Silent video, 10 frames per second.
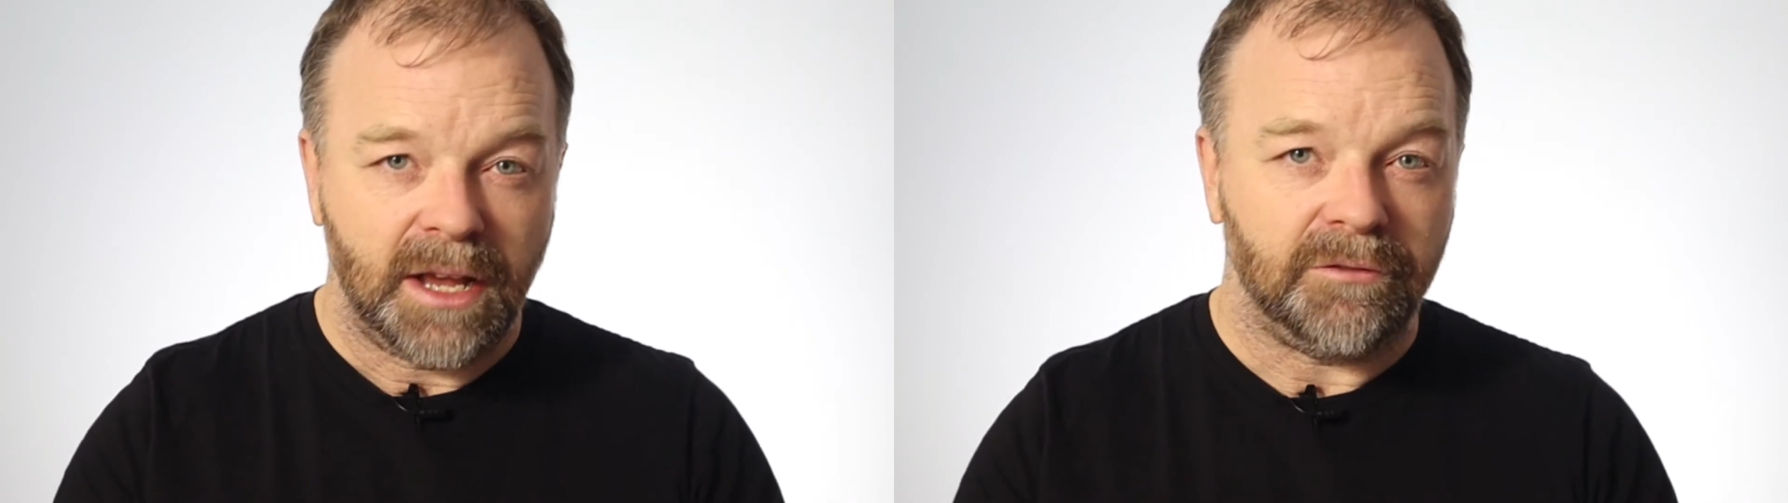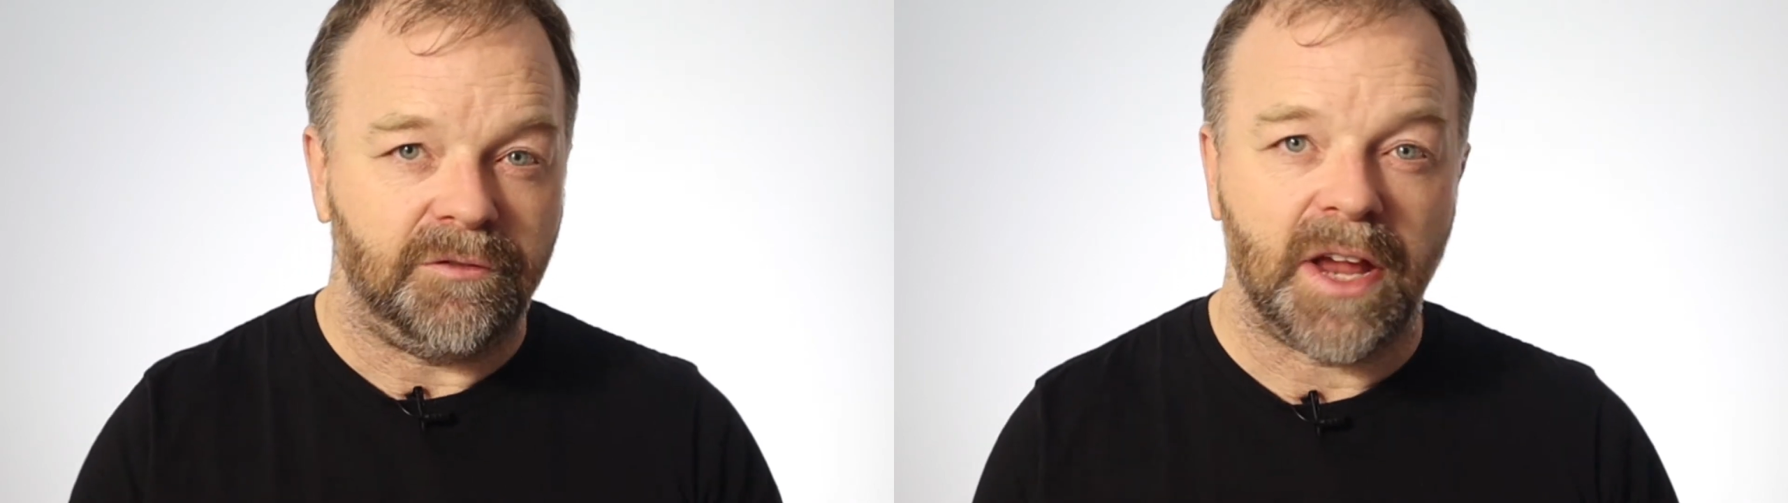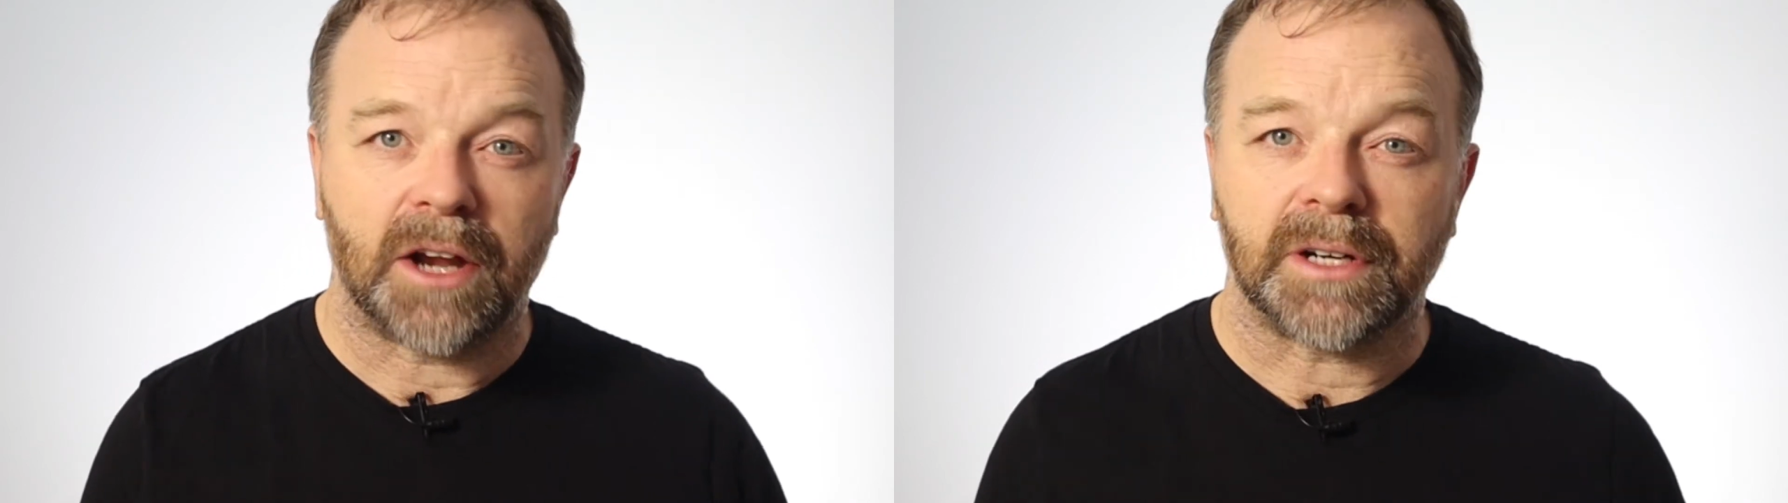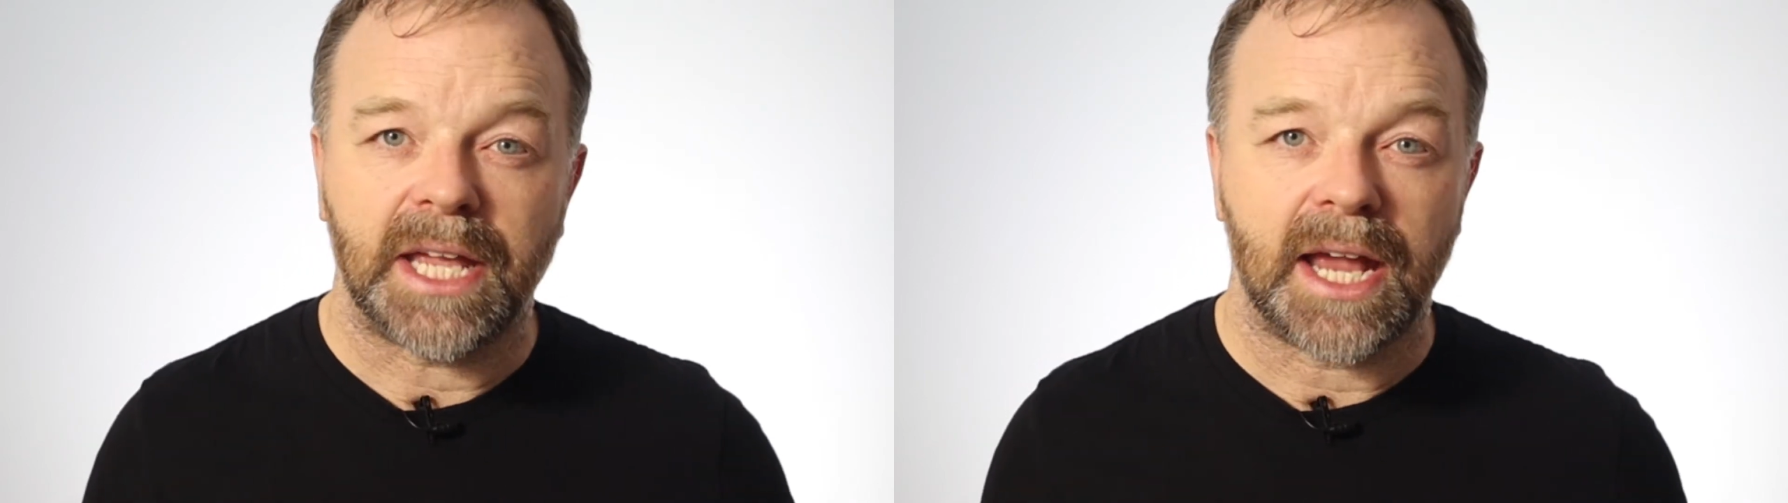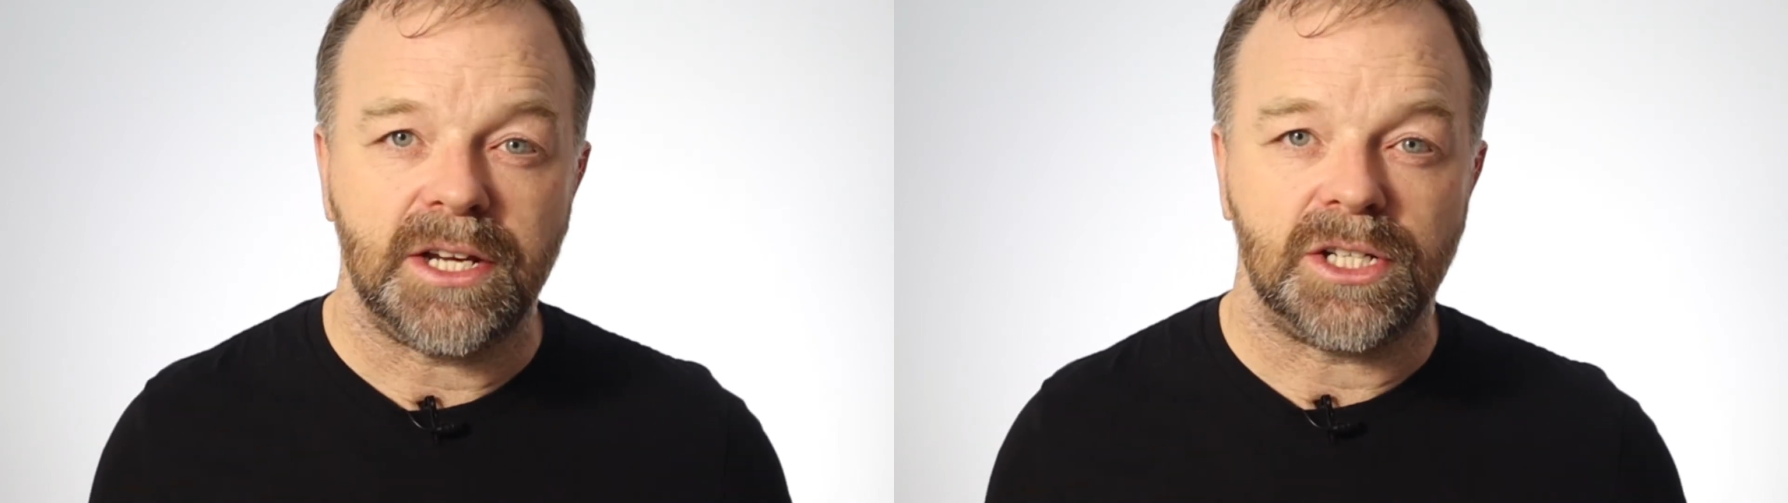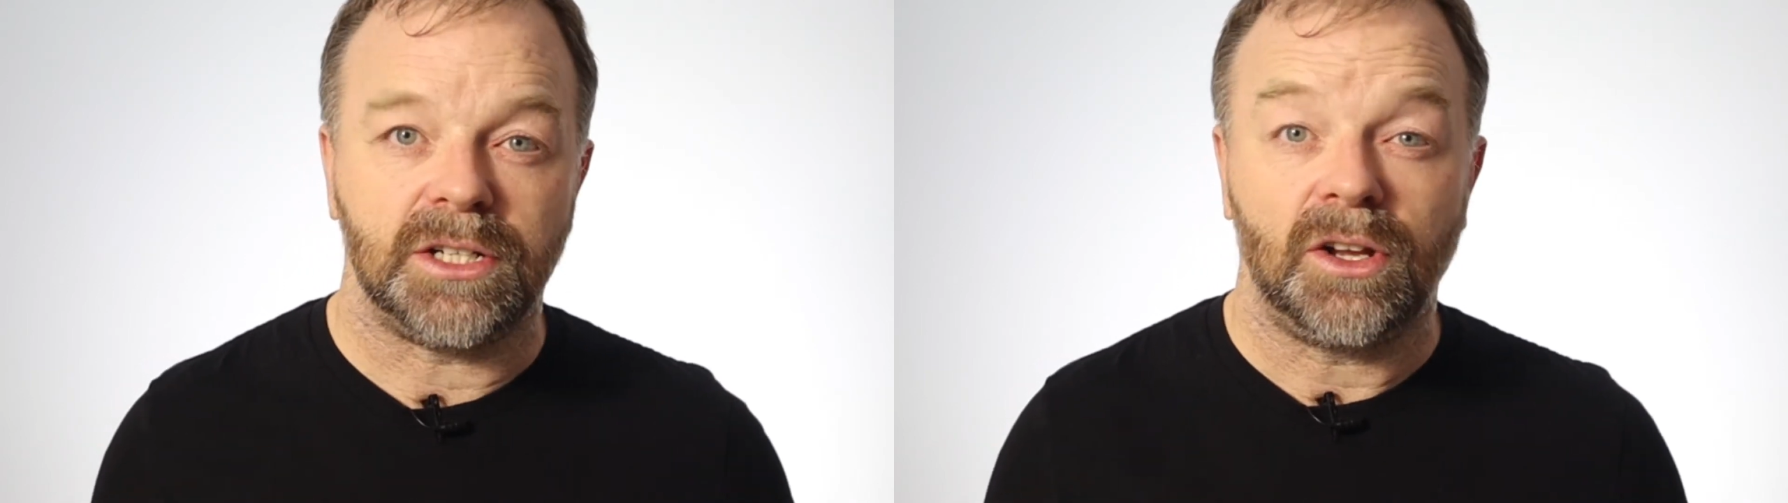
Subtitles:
variation,